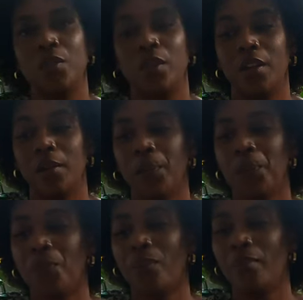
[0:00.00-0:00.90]
you go there.
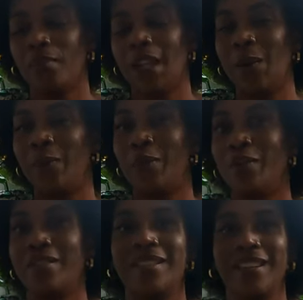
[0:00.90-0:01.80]
However,
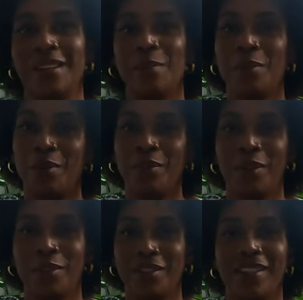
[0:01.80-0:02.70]
you've seen how beautiful it
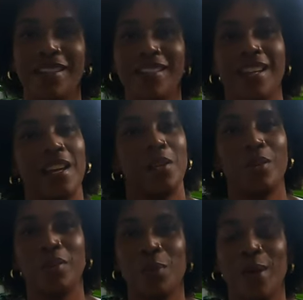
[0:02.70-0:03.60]
looks on the inside and
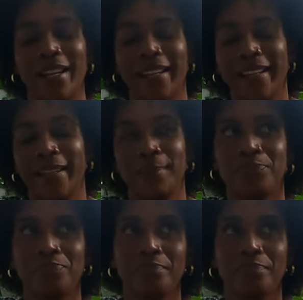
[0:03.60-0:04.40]
also what I ate.